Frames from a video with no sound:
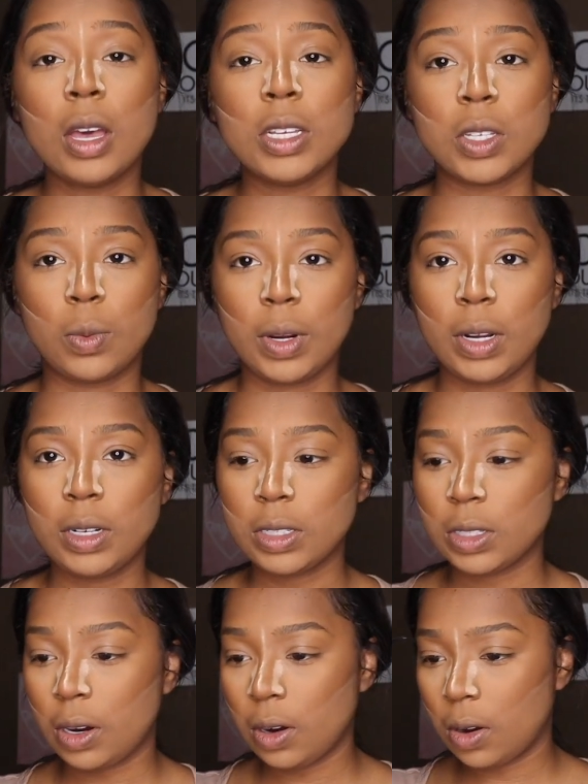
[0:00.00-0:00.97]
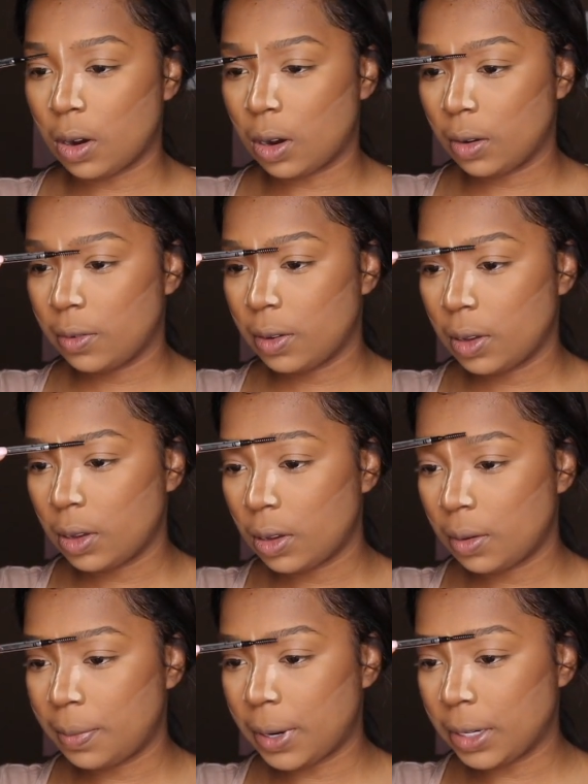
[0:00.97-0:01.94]
So we're gonna start off
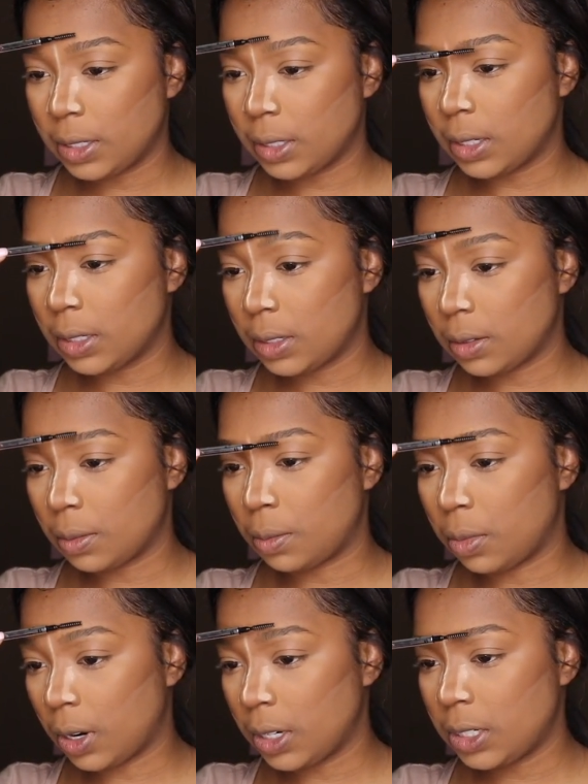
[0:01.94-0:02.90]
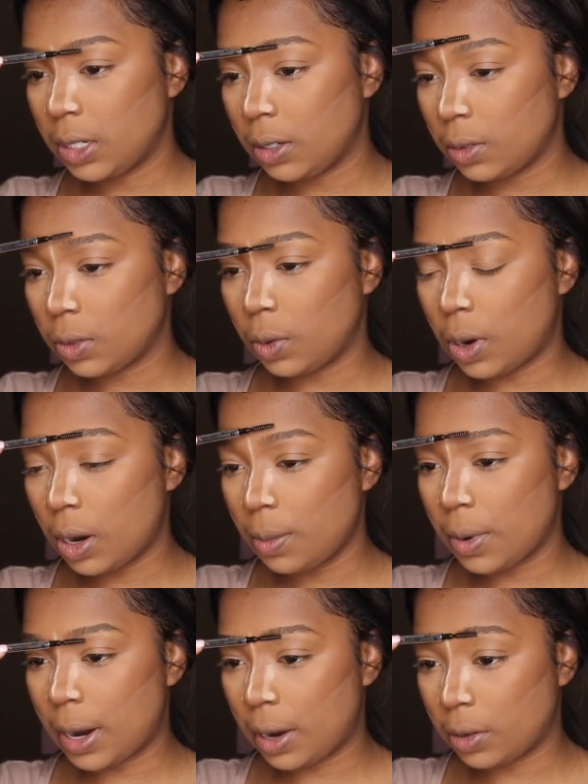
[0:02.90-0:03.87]
by just brushing through our
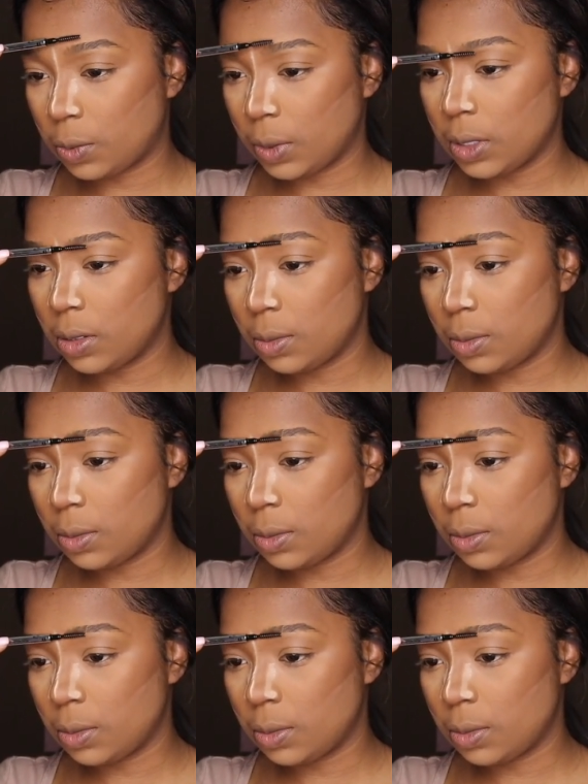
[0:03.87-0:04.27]
brows with the